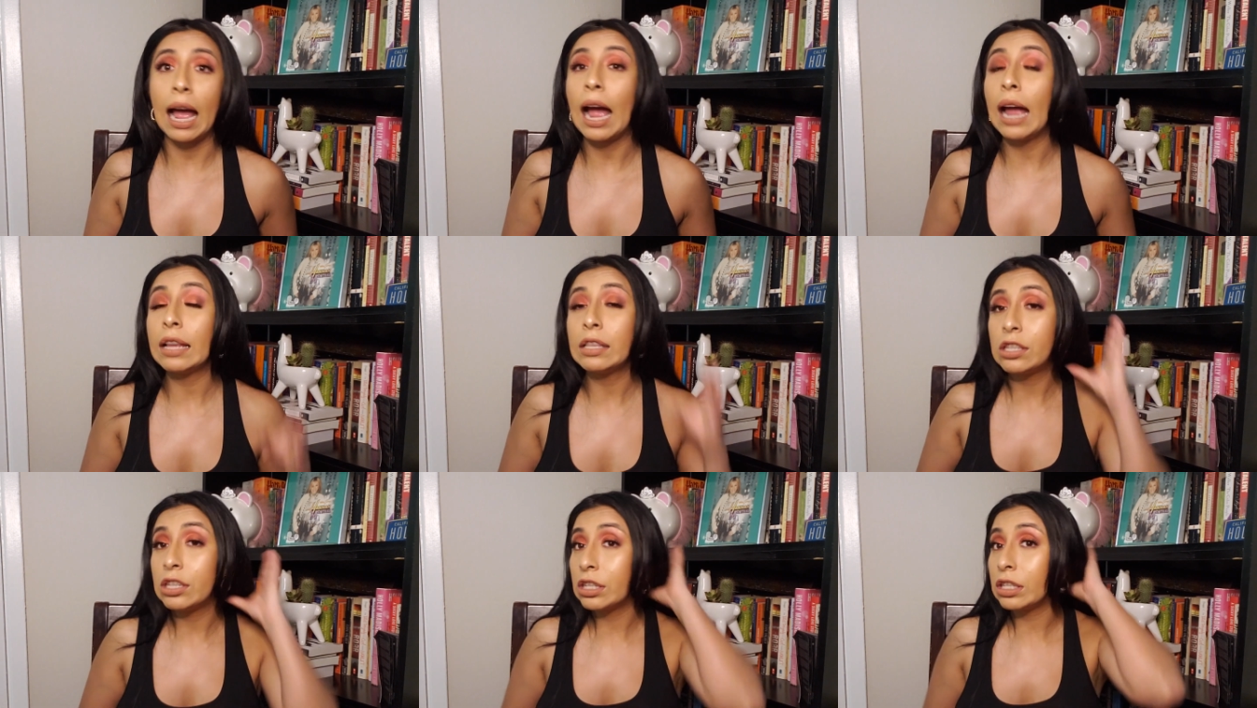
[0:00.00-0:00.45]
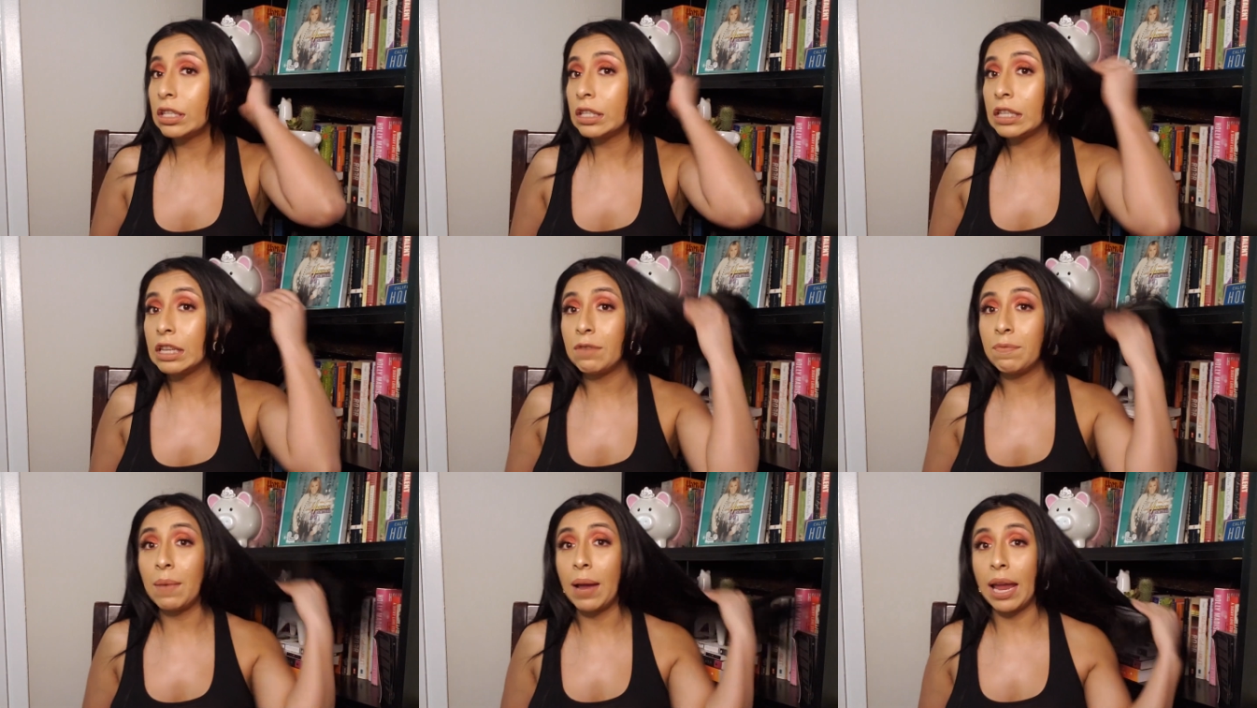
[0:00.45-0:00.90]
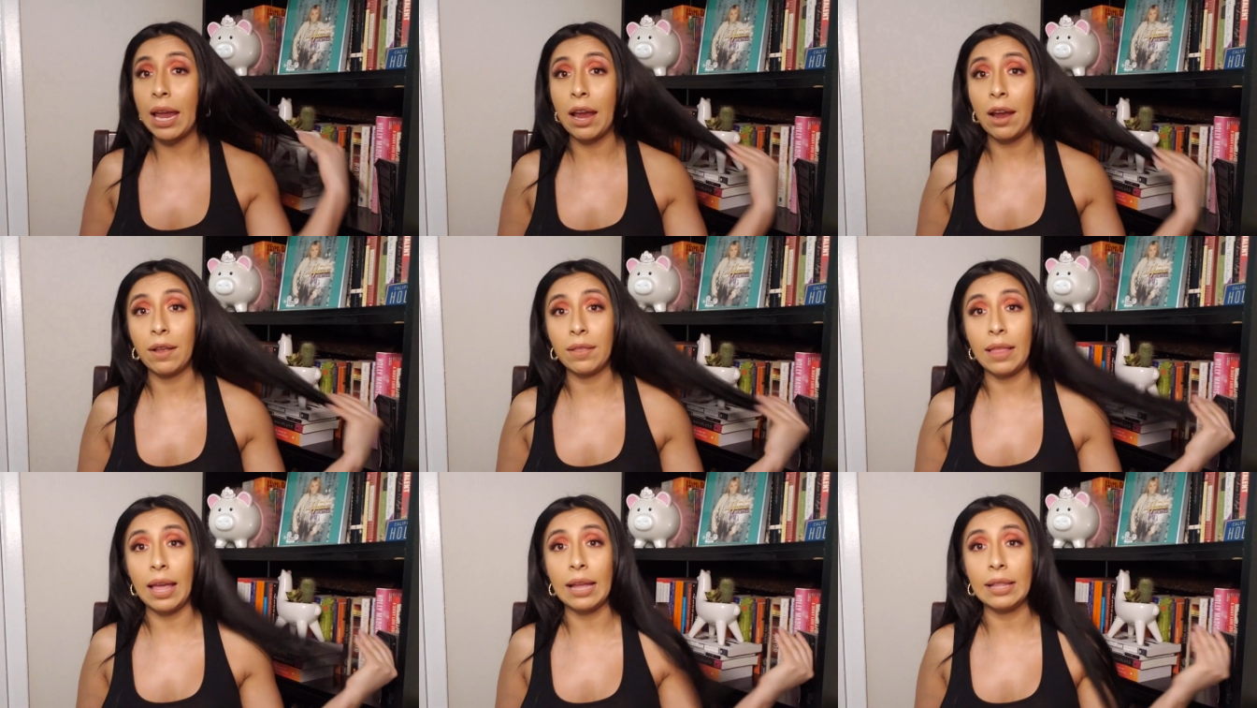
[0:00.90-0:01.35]
I just leave my
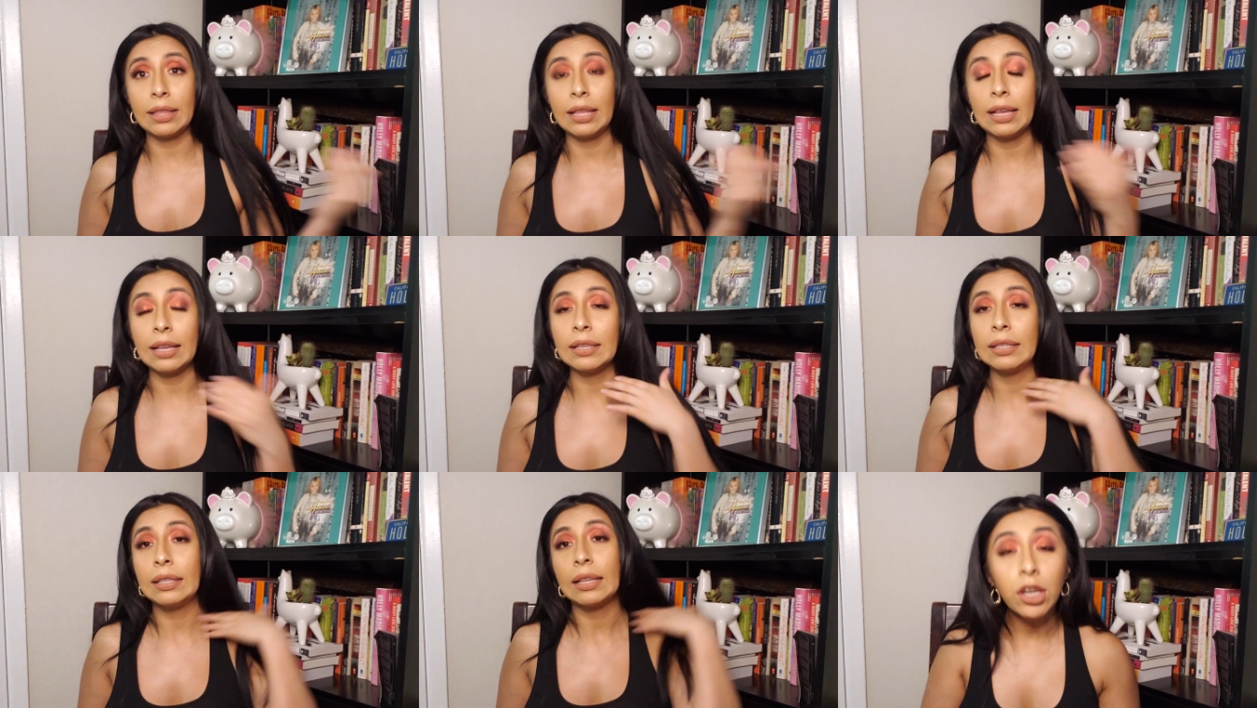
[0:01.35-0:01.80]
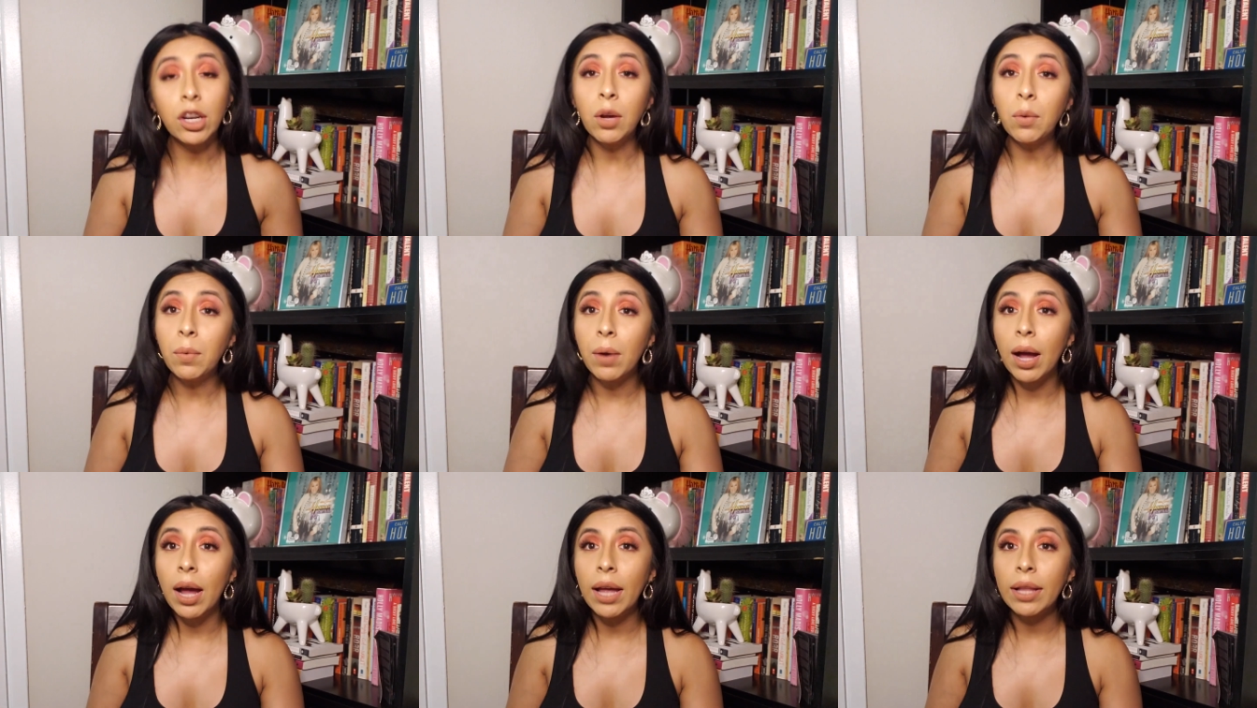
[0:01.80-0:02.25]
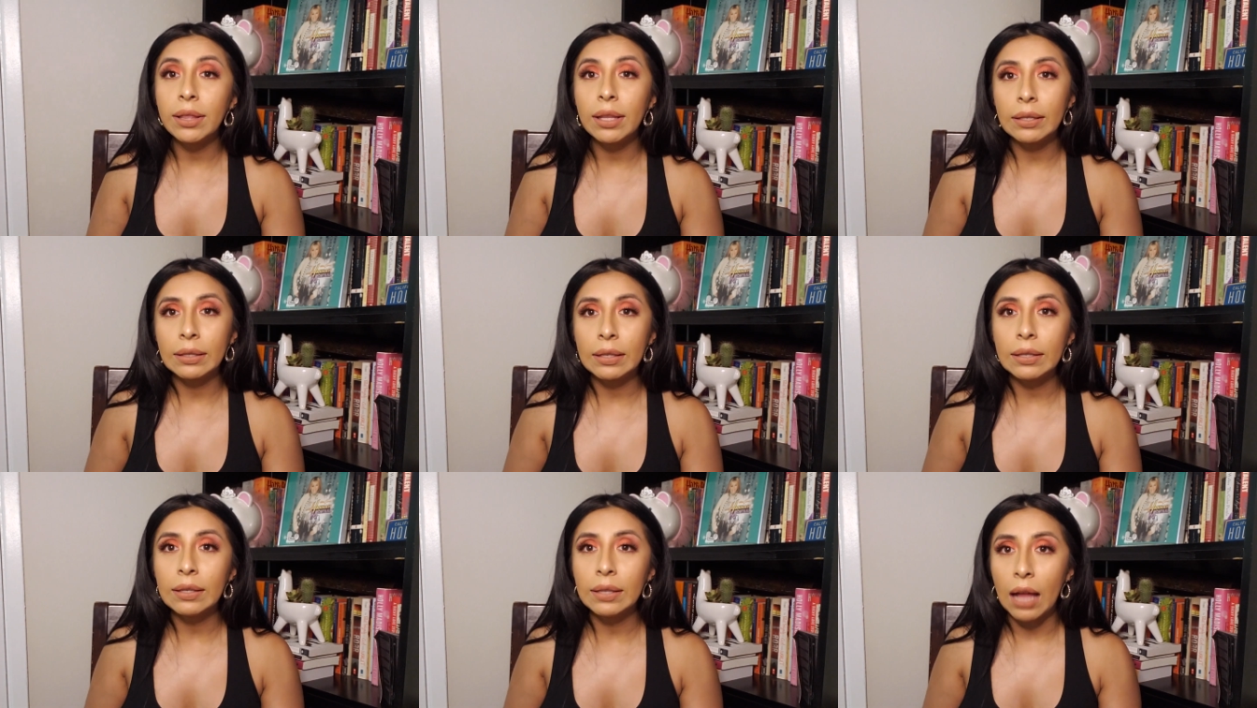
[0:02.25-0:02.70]
hair like this. You know what?
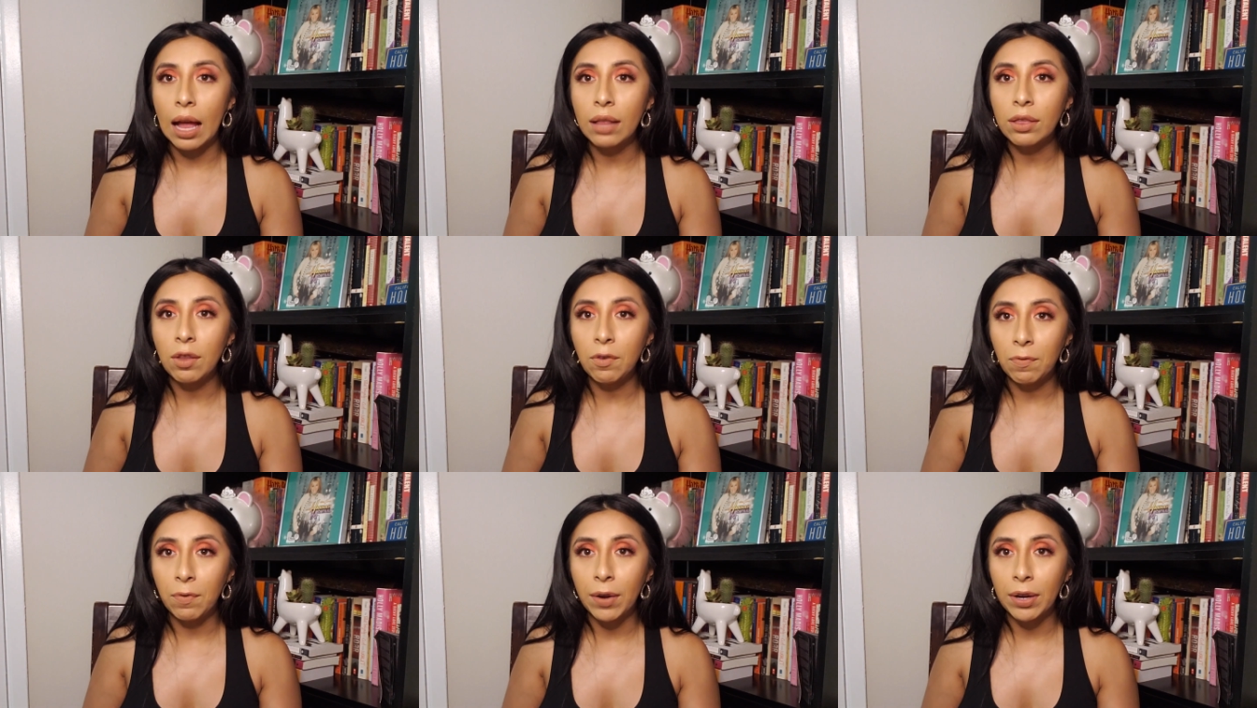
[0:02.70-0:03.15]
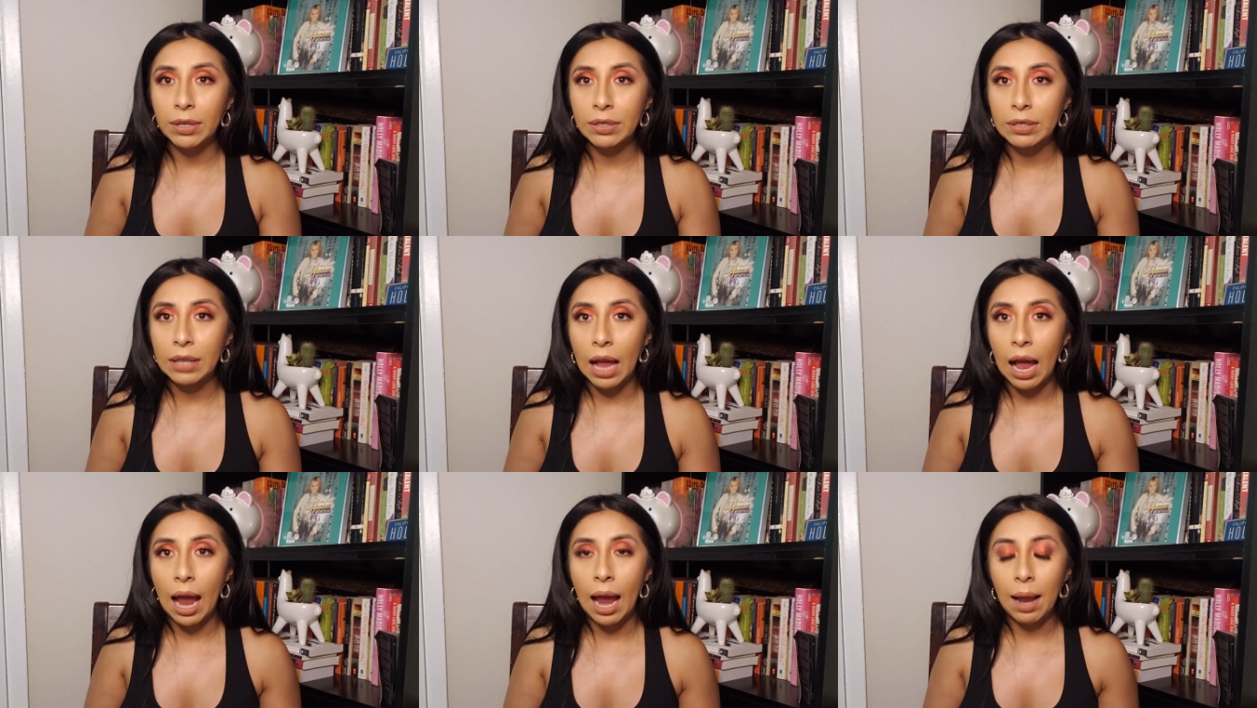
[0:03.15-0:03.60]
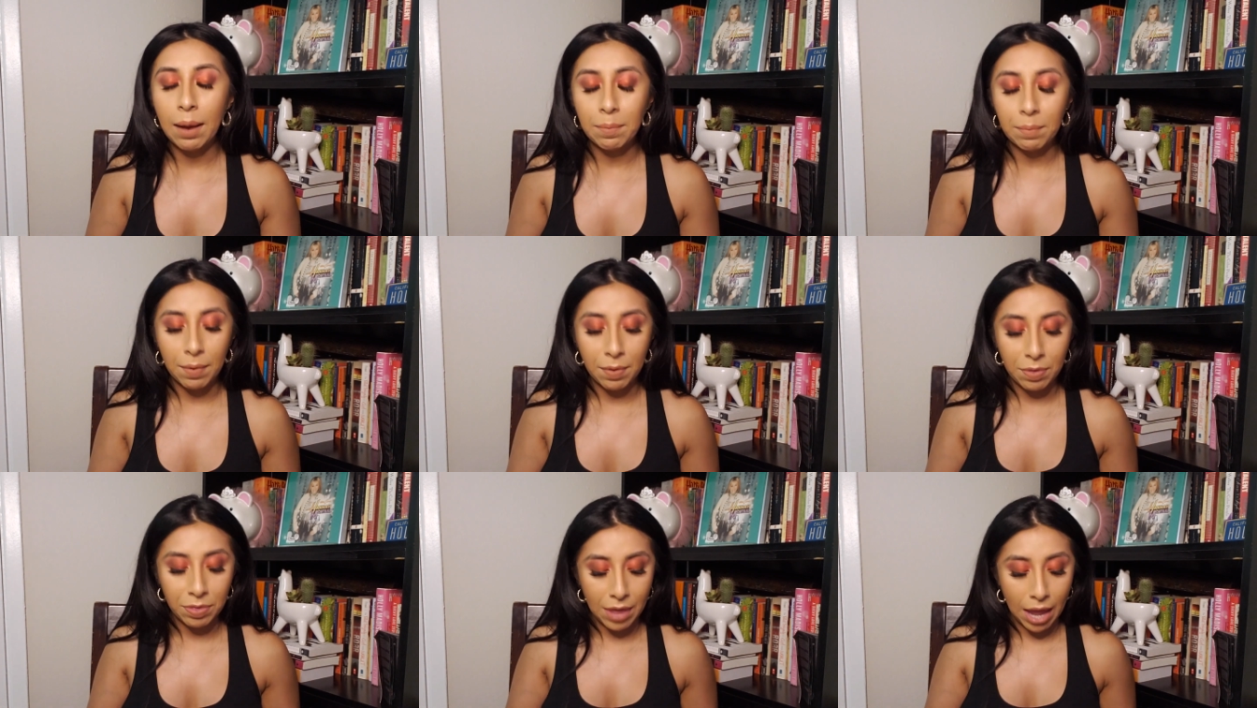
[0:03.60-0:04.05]
This is not the first
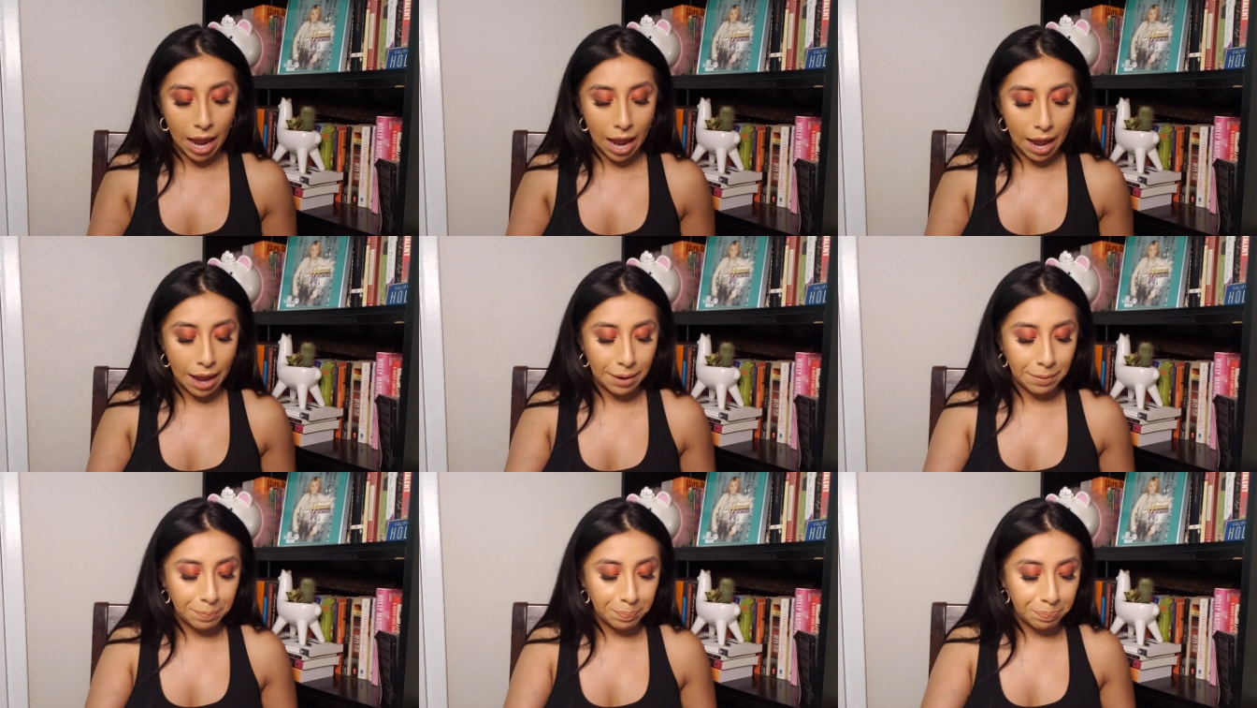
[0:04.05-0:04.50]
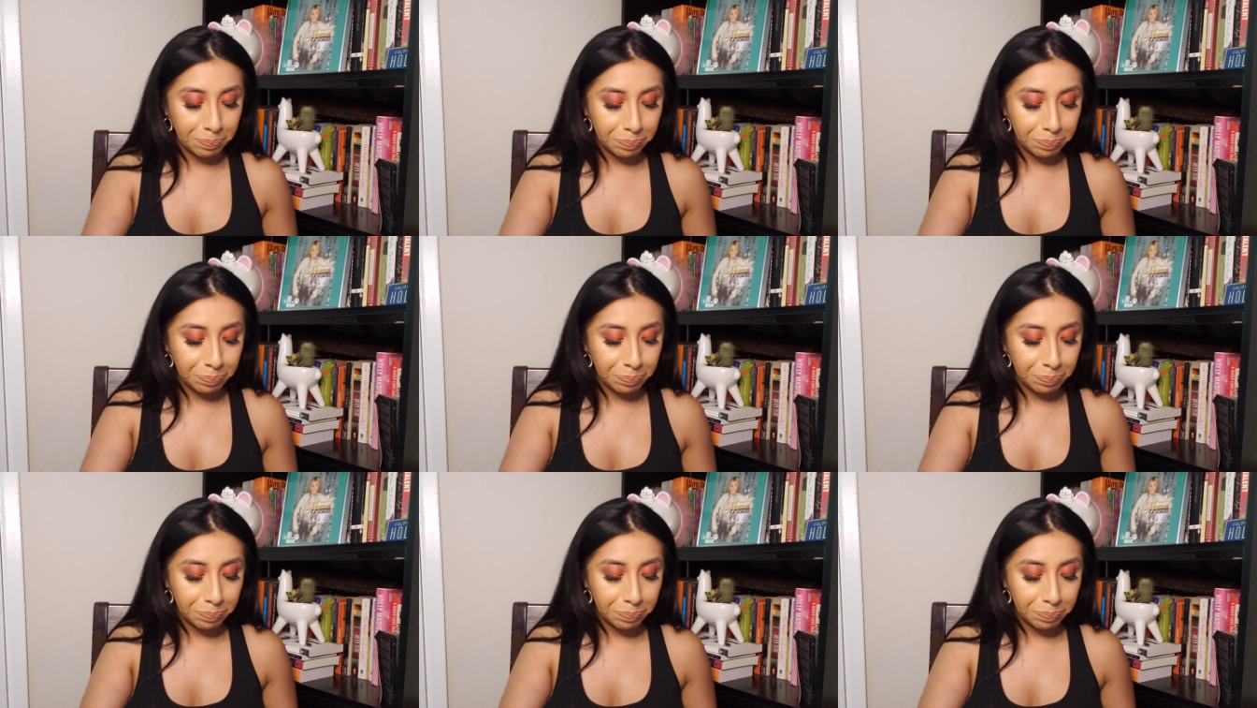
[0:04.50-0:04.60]
time that